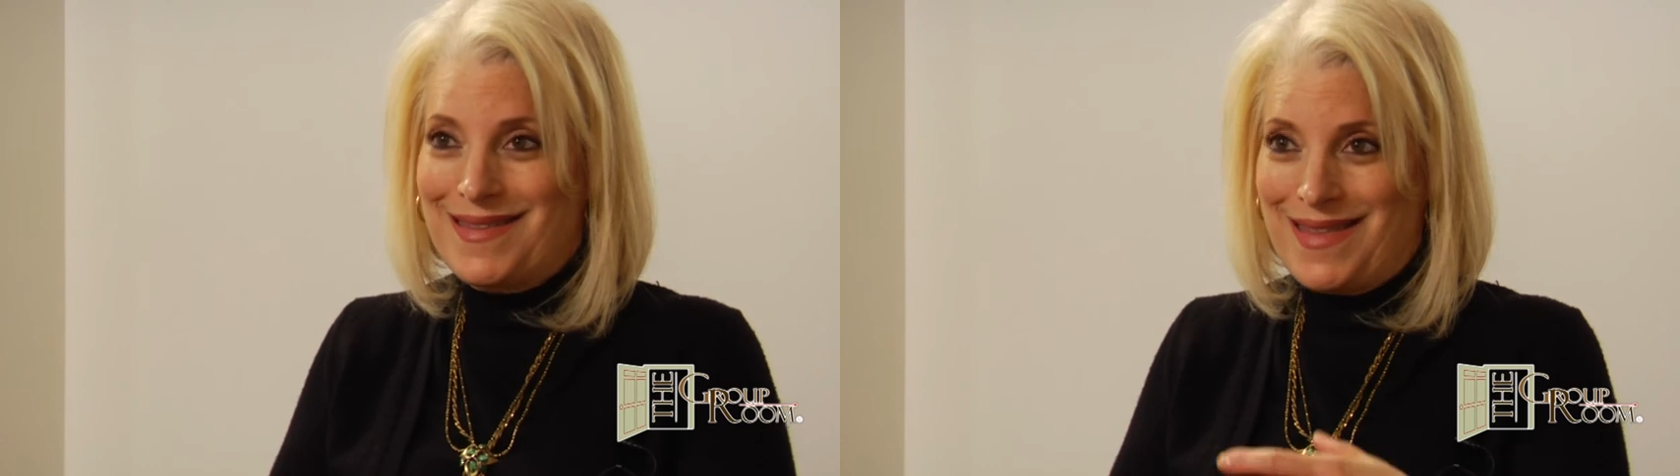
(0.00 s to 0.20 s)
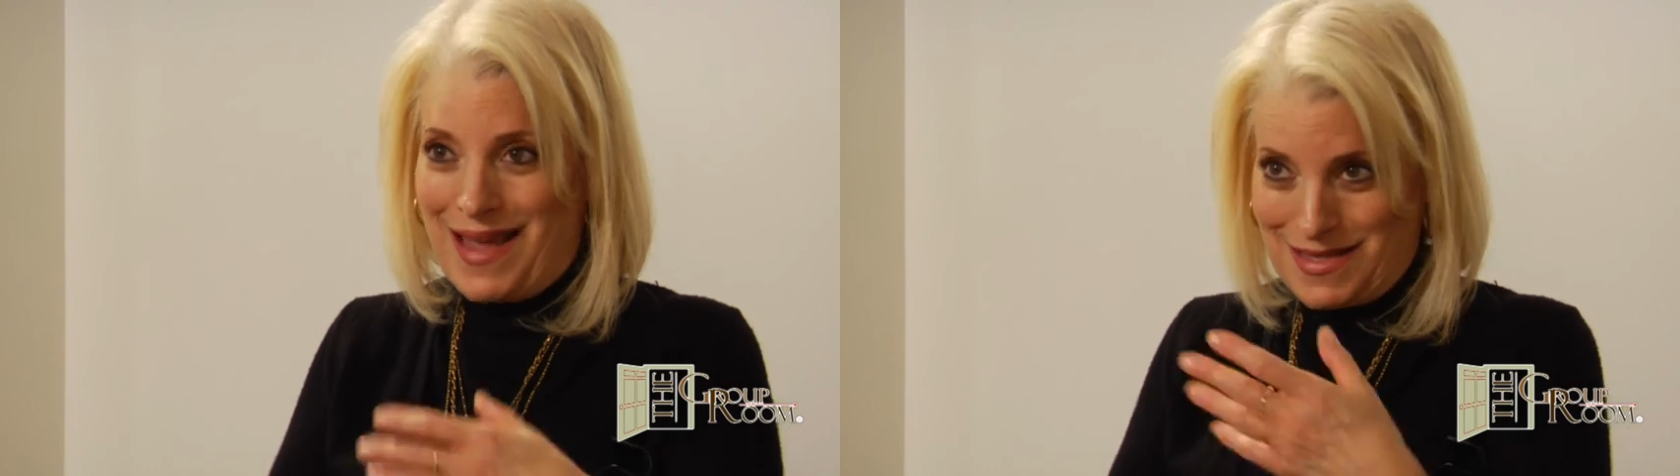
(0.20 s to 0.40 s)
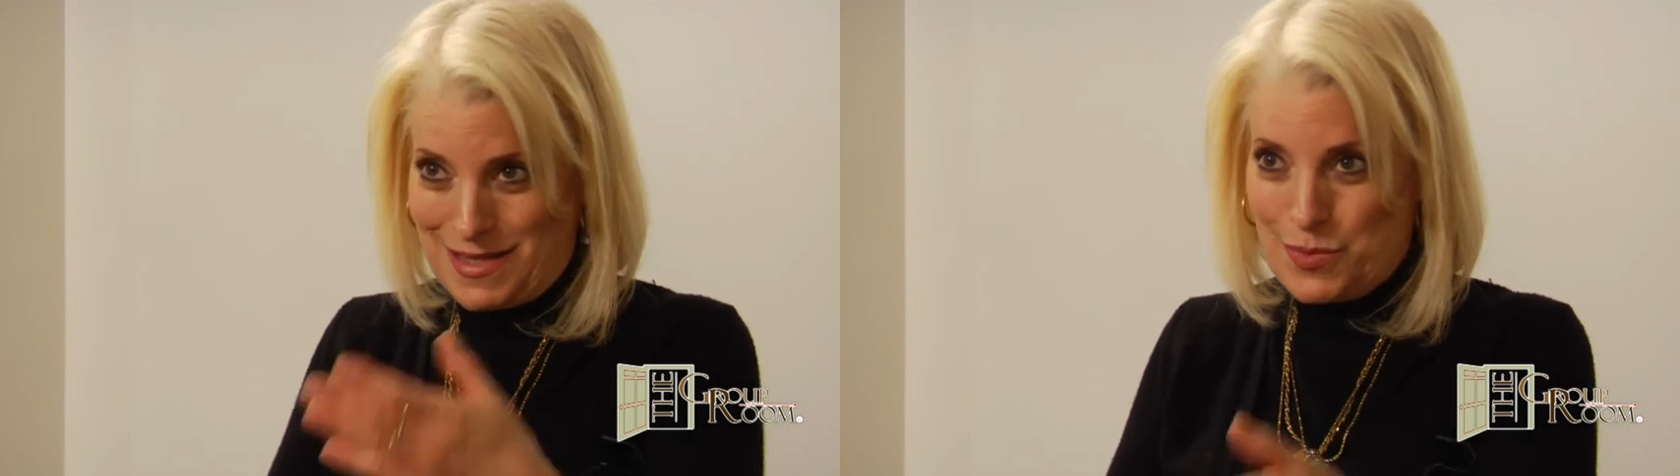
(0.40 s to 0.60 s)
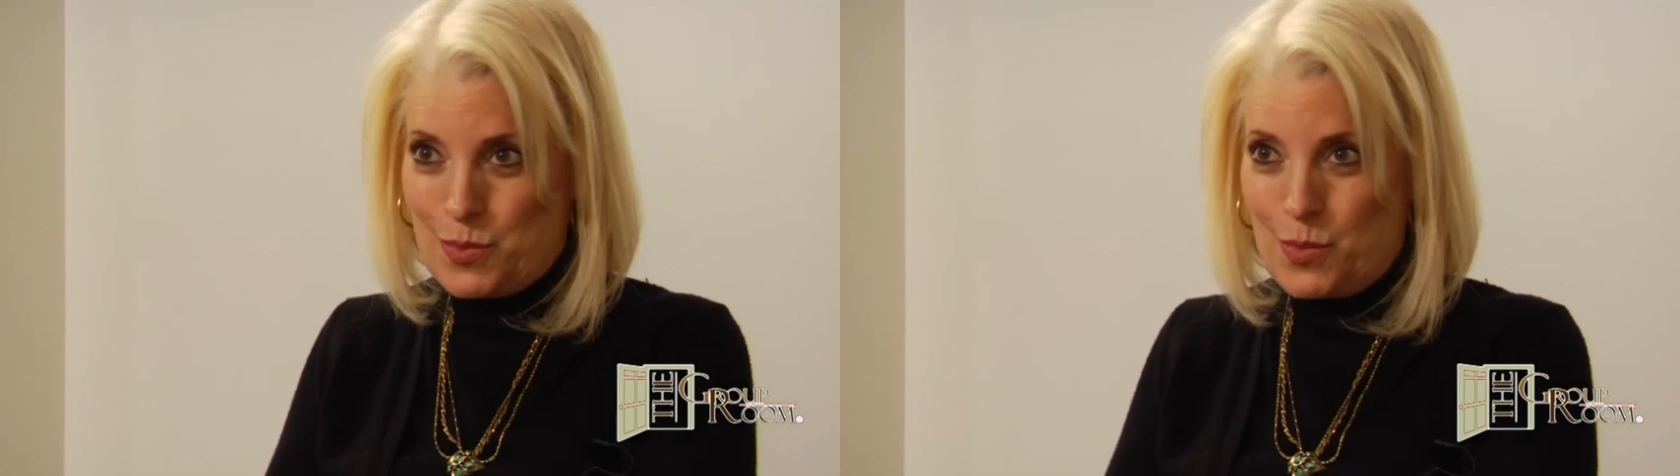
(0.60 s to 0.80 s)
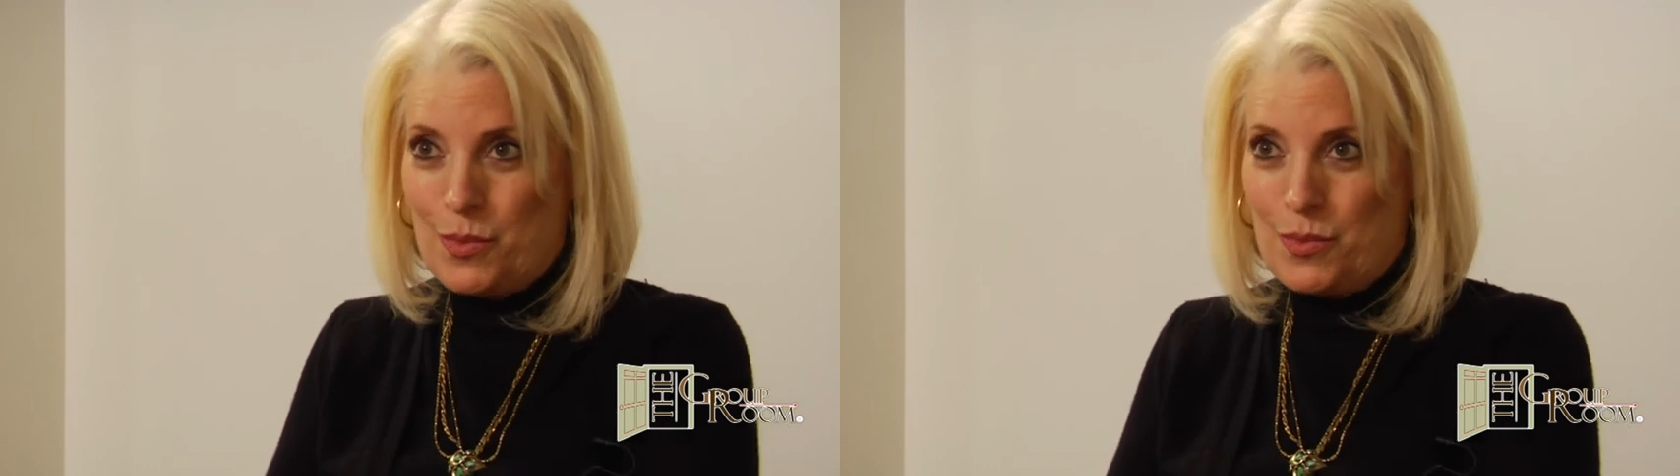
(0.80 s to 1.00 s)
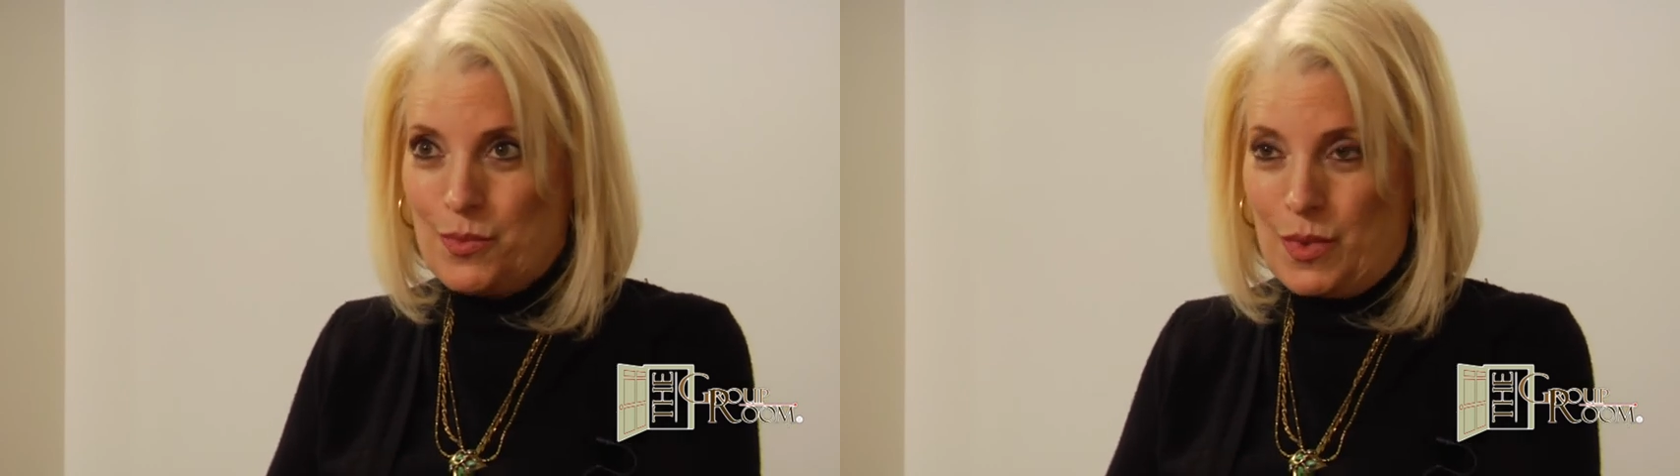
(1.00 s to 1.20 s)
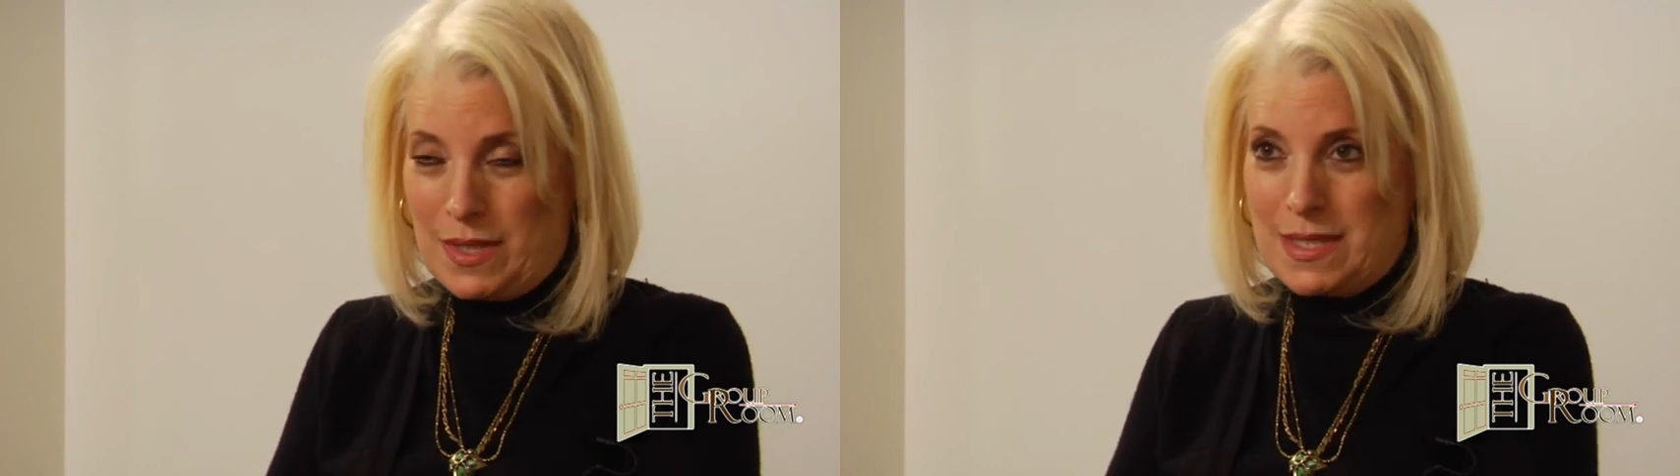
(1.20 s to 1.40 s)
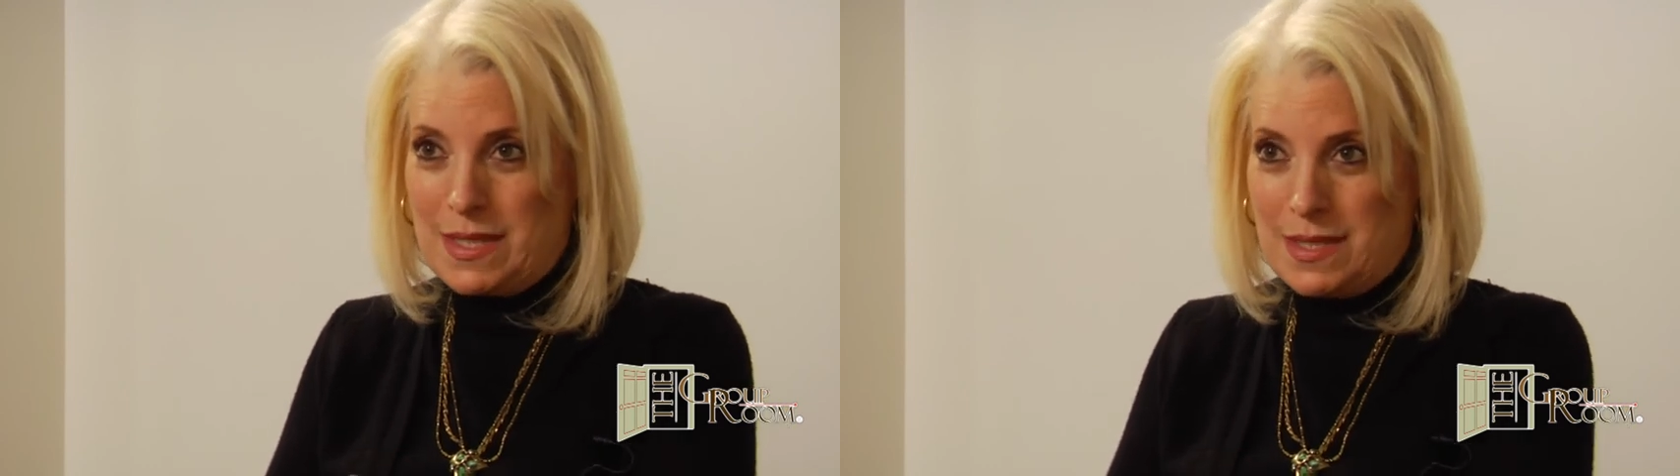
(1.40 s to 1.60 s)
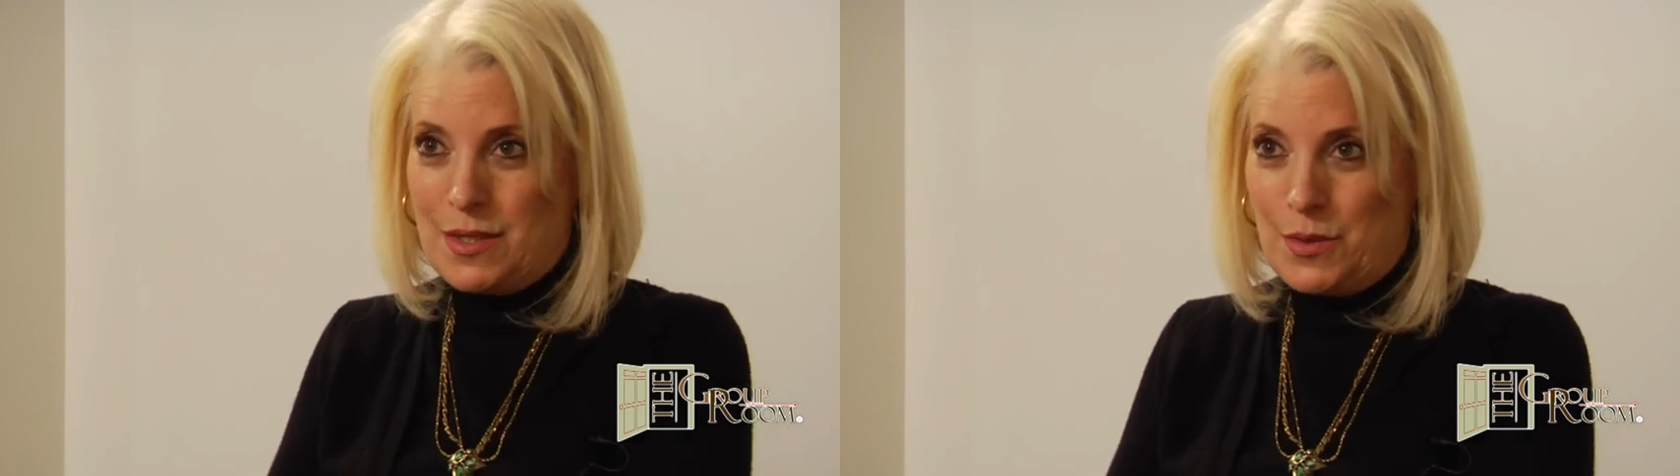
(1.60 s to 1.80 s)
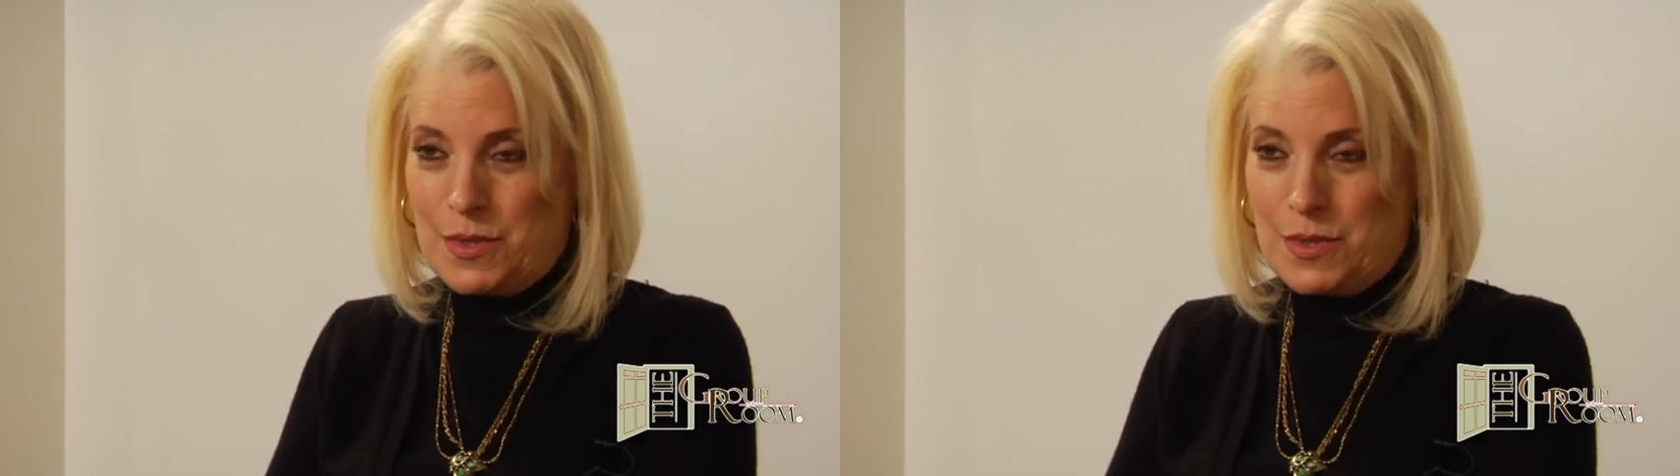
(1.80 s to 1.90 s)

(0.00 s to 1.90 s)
that's what's so